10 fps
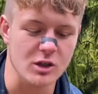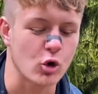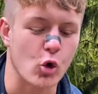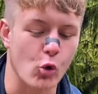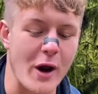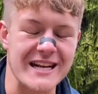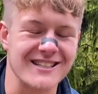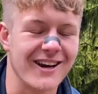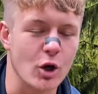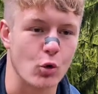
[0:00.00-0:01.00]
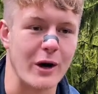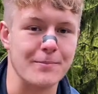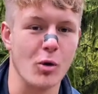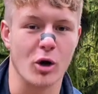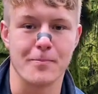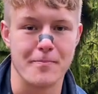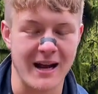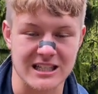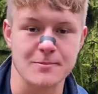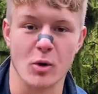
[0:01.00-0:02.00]
Great, great book.
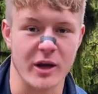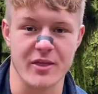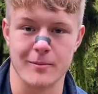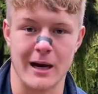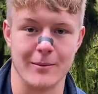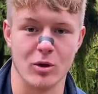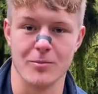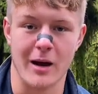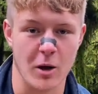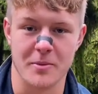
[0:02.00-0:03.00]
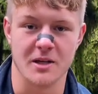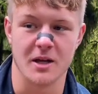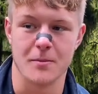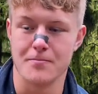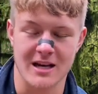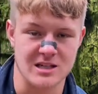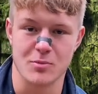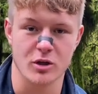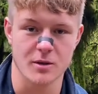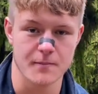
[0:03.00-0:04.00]
Best book in the Bible, my opinion. Best
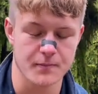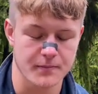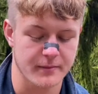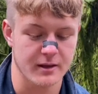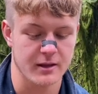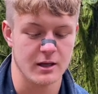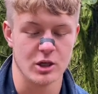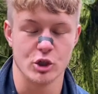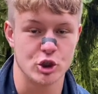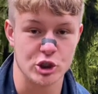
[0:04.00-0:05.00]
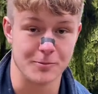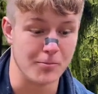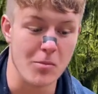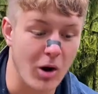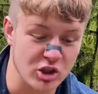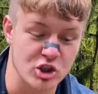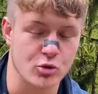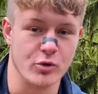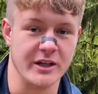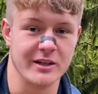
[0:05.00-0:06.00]
book. Must
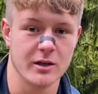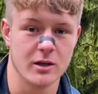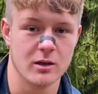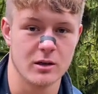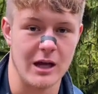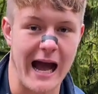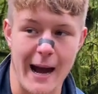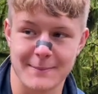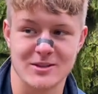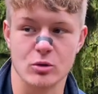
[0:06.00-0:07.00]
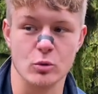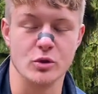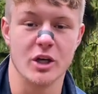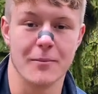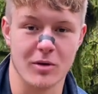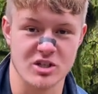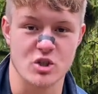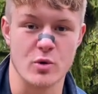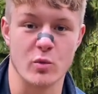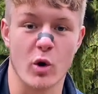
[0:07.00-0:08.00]
read. Absolute must
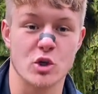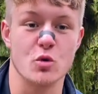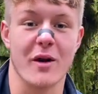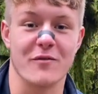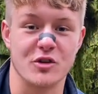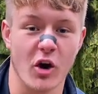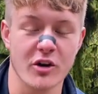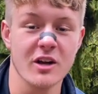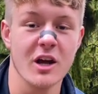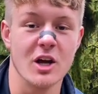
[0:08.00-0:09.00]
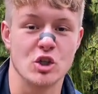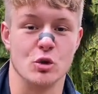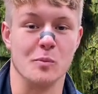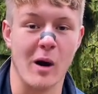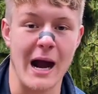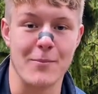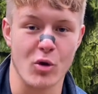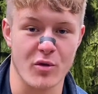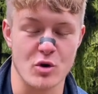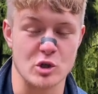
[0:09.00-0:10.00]
read. What you have done to my
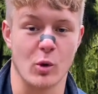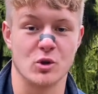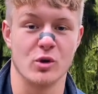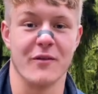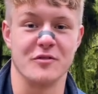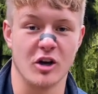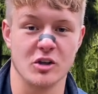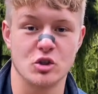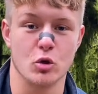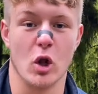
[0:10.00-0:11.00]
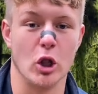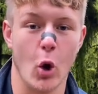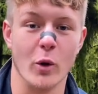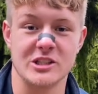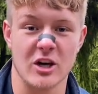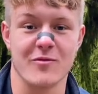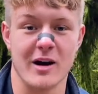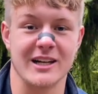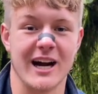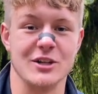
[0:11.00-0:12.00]
brothers, what you have done to the lowest of
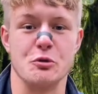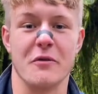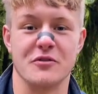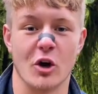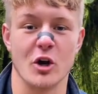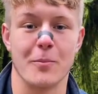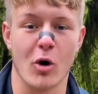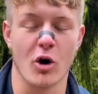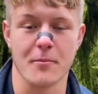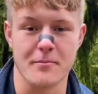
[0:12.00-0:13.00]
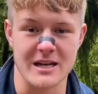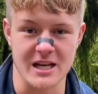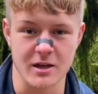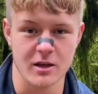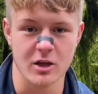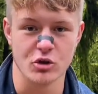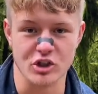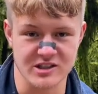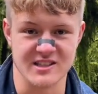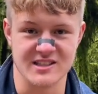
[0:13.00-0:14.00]
my kind, you have done upon me,
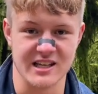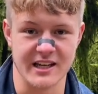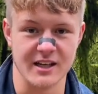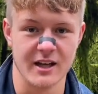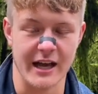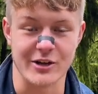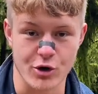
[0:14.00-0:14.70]
Jesus said, and